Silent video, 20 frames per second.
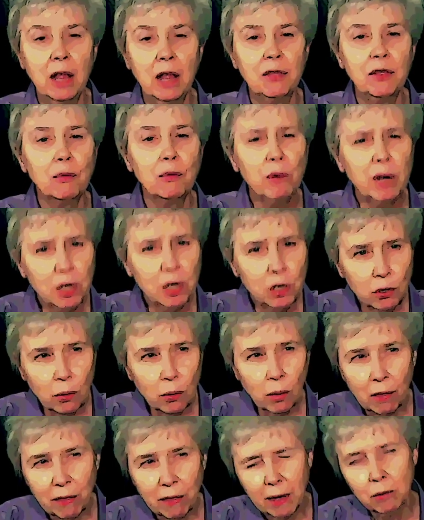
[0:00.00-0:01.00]
The
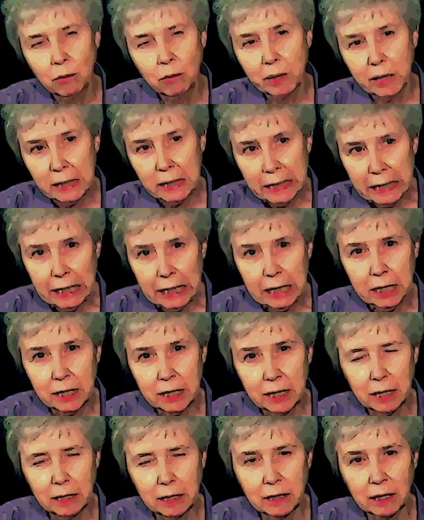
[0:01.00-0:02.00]
renewal that we need
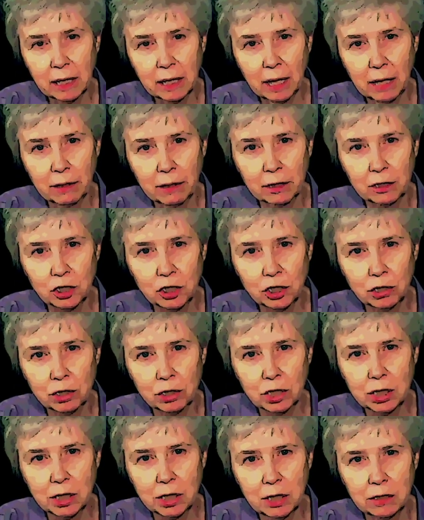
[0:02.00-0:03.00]
in the Catholic
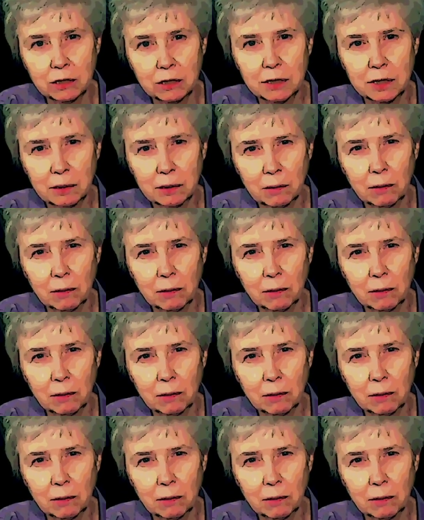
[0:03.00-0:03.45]
Church is